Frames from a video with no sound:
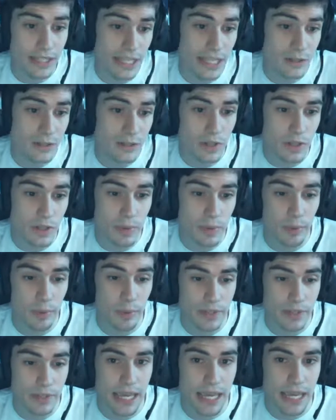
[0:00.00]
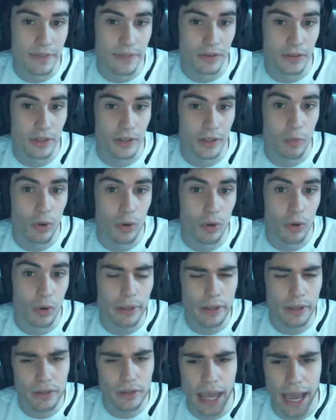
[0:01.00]
what some people are saying. They're like, well,
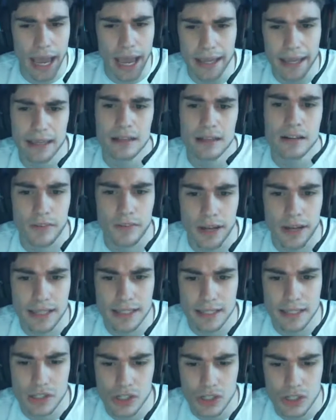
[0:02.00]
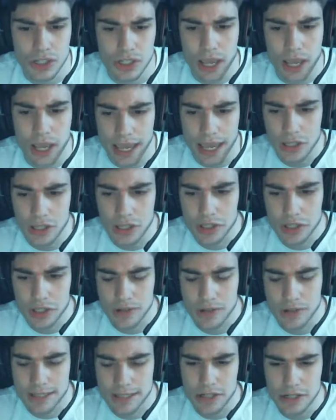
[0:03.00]
build a high-end device and just
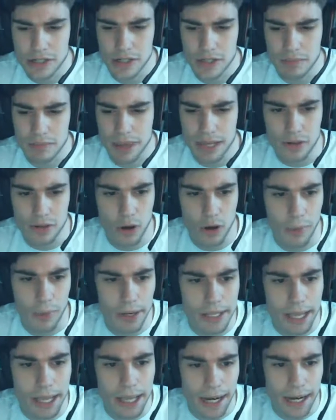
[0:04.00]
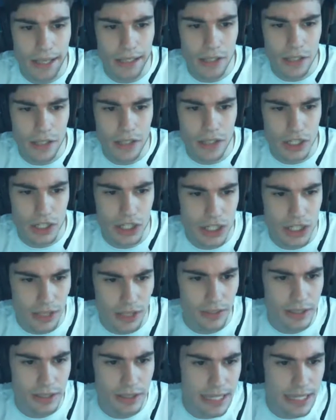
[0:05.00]
essentially make no money on it. Just
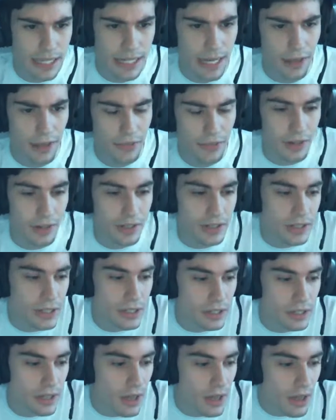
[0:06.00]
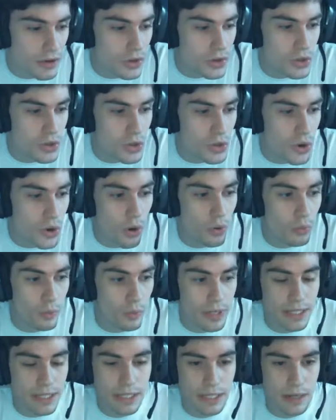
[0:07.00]
sell it to get it out there. And it's like, there's no
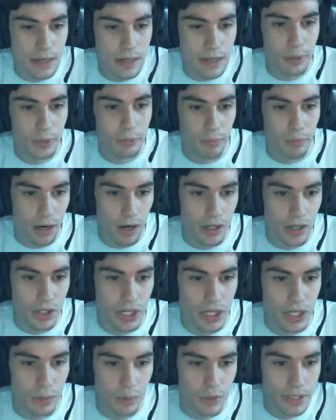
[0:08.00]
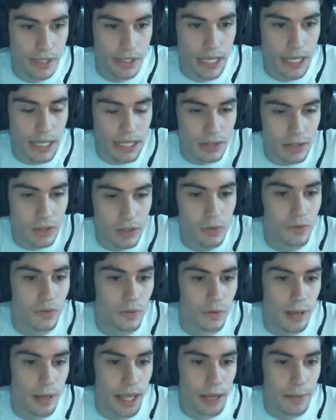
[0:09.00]
reason to build market share. What does that do
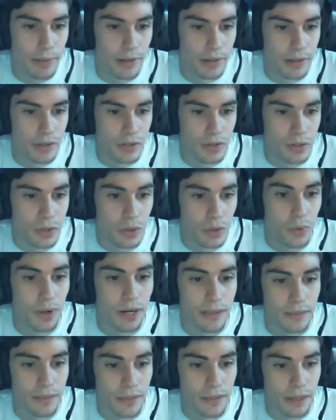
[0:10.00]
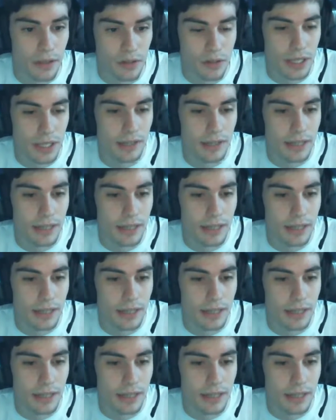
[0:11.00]
for BlackBerry? It doesn't do anything. You're selling